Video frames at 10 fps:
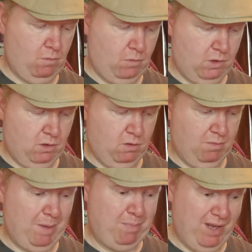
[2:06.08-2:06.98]
So
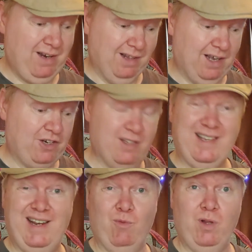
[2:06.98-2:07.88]
my pin collection's
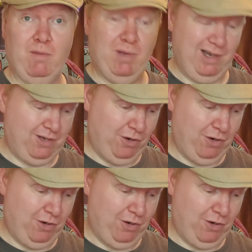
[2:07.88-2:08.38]
getting really big